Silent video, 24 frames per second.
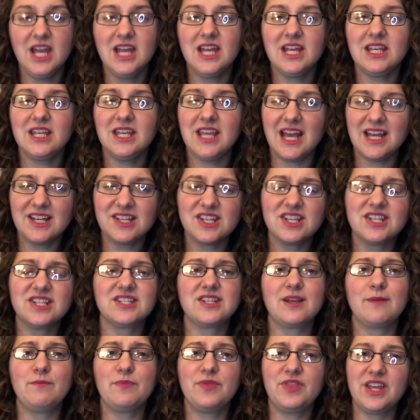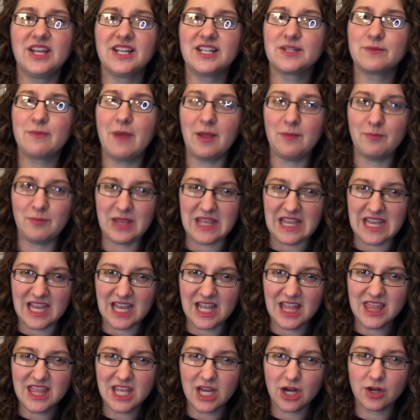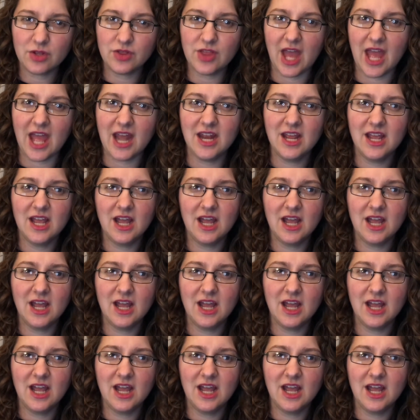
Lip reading: Yes, some things might be in there that